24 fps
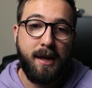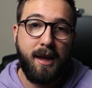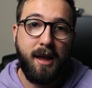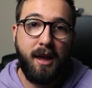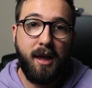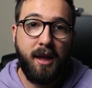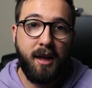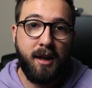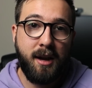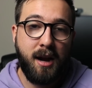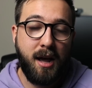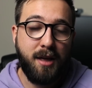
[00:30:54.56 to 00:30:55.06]

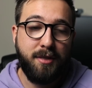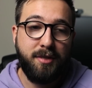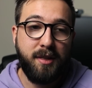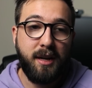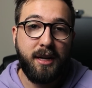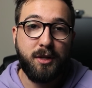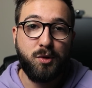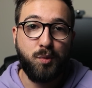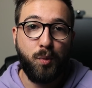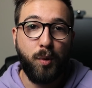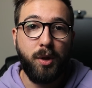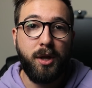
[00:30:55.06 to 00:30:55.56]
And I think
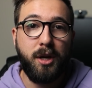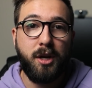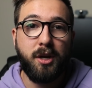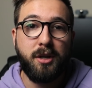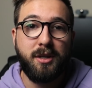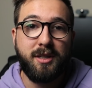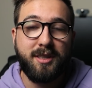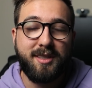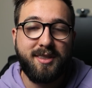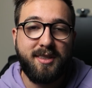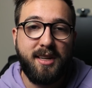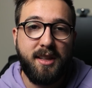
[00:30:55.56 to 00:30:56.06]
it's really good
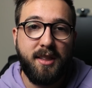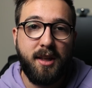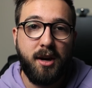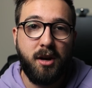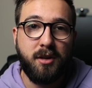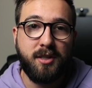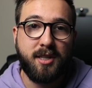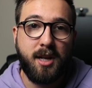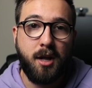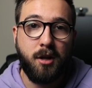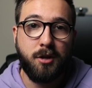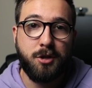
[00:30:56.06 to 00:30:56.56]
to see that
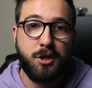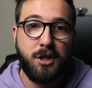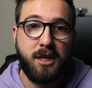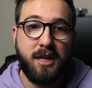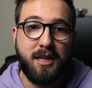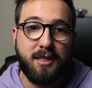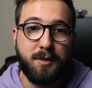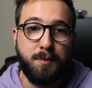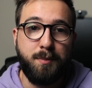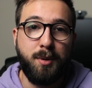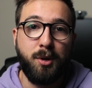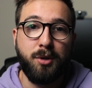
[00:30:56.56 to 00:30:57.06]
Ontology
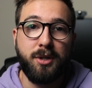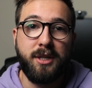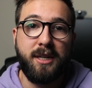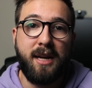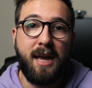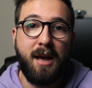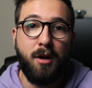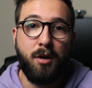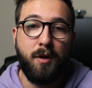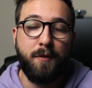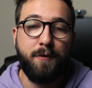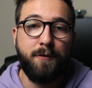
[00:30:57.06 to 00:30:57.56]
is building
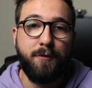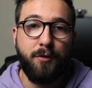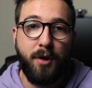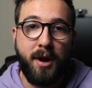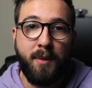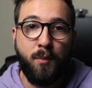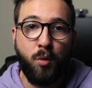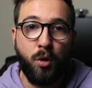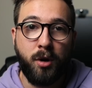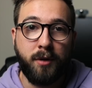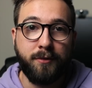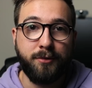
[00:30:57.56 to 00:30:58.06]
out a
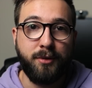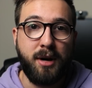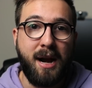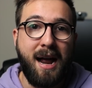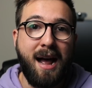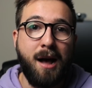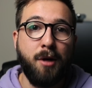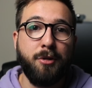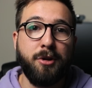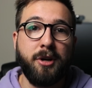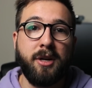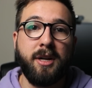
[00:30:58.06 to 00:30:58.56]
framework for
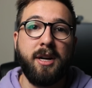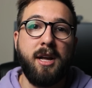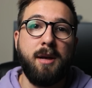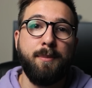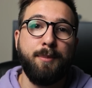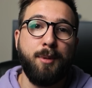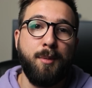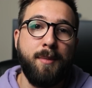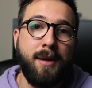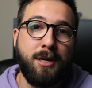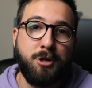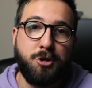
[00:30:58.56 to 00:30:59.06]
how they're going to
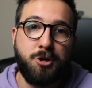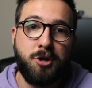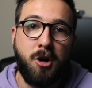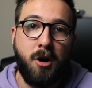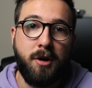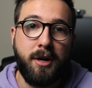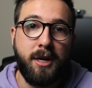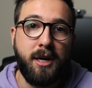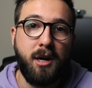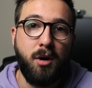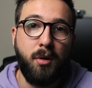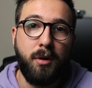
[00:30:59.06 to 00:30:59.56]
implement
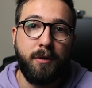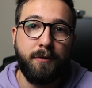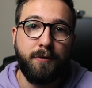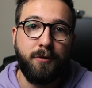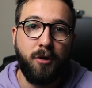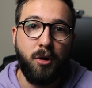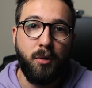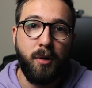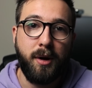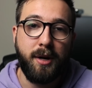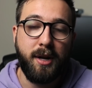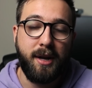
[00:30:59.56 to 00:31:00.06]
sharding going
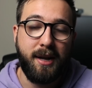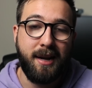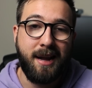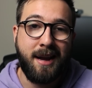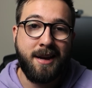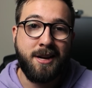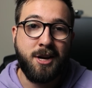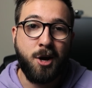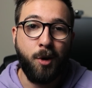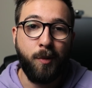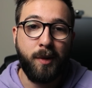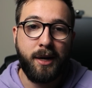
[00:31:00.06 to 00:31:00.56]
forward. And I
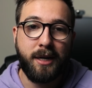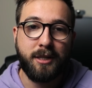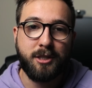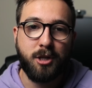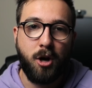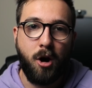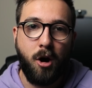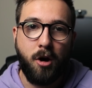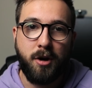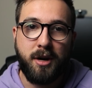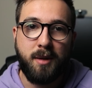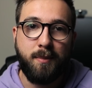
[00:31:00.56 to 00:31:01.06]
know that it's
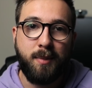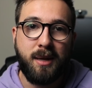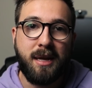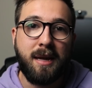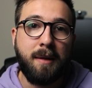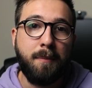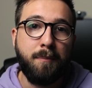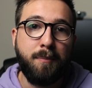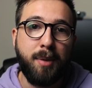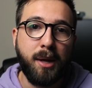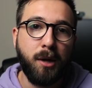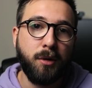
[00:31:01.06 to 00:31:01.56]
already
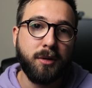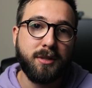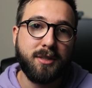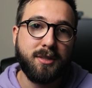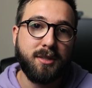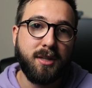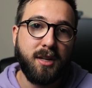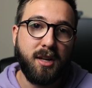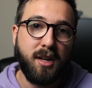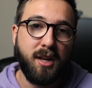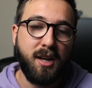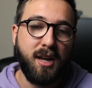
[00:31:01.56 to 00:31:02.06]
being built
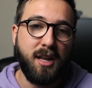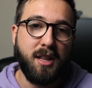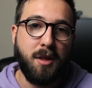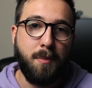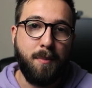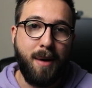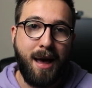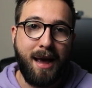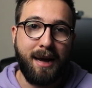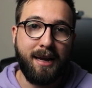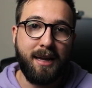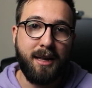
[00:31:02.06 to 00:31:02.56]
in the
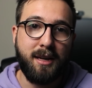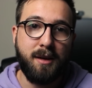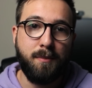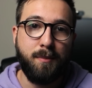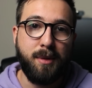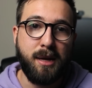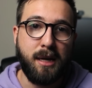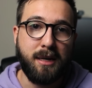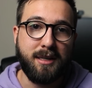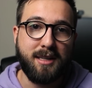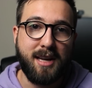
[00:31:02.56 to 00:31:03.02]
back end and being